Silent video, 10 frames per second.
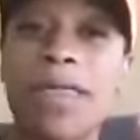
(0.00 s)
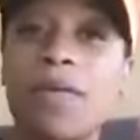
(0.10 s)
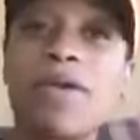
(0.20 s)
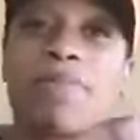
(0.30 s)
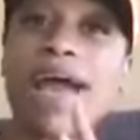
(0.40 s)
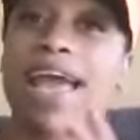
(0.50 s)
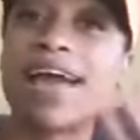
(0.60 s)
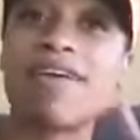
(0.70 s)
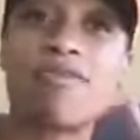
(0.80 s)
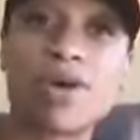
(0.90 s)
We might
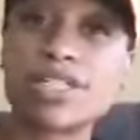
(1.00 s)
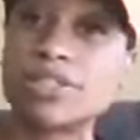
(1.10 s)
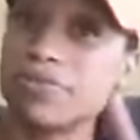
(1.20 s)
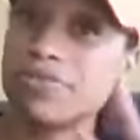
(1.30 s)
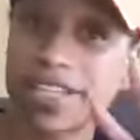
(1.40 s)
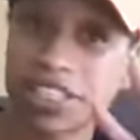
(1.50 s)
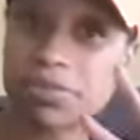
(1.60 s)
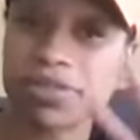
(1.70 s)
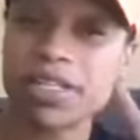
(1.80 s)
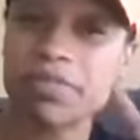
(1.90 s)
have 1 or 2
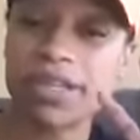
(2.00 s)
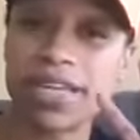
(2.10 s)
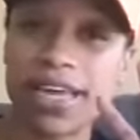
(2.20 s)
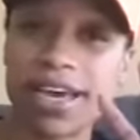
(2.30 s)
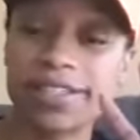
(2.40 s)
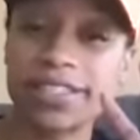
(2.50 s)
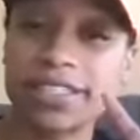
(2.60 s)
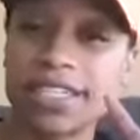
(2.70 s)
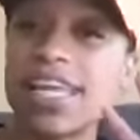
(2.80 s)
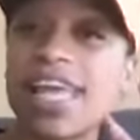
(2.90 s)
vegetables up in there,
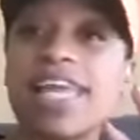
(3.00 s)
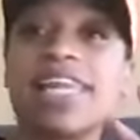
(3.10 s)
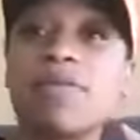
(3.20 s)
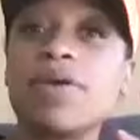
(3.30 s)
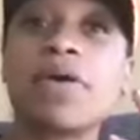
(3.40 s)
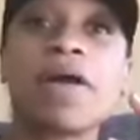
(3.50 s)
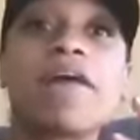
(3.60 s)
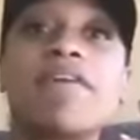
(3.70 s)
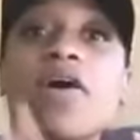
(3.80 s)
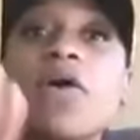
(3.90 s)
and then we're gonna
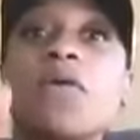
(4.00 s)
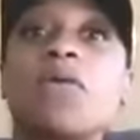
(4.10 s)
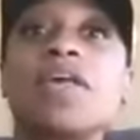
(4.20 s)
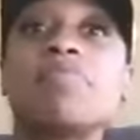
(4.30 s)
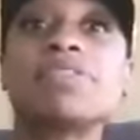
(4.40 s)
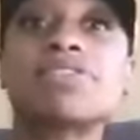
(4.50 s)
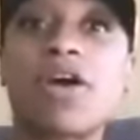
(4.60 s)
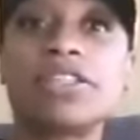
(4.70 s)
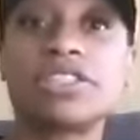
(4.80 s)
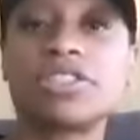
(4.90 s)
have a whole heap of
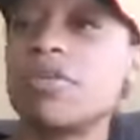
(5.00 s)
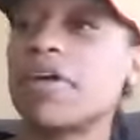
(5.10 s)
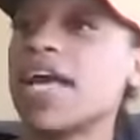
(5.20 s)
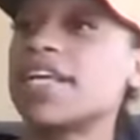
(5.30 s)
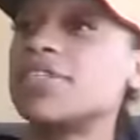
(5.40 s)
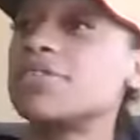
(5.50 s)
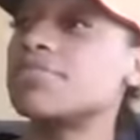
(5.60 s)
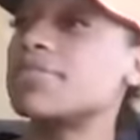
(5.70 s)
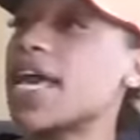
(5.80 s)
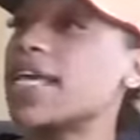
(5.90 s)
starches. You're gonna have you
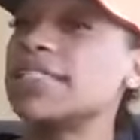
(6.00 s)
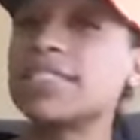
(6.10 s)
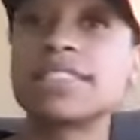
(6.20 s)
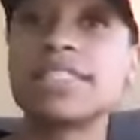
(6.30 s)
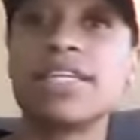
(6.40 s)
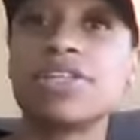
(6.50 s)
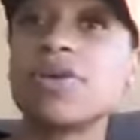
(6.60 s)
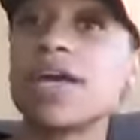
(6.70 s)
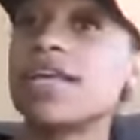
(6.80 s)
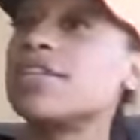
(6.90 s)
some potatoes, you're
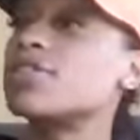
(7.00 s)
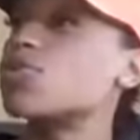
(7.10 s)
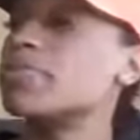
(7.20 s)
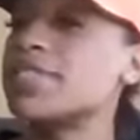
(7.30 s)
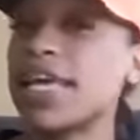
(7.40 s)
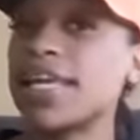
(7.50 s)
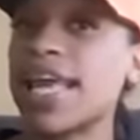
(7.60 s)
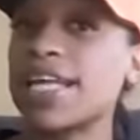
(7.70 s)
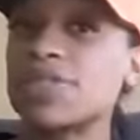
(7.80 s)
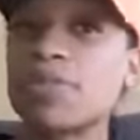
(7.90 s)
gonna have you sweet potato
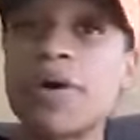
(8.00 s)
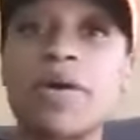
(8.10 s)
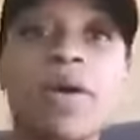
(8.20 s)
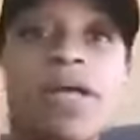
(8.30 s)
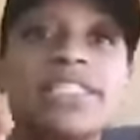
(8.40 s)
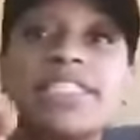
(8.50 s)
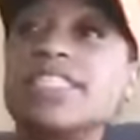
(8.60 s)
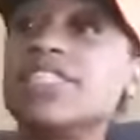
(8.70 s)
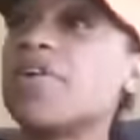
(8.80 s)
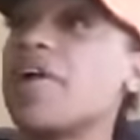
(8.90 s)
casserole, then
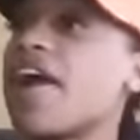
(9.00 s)
you're gonna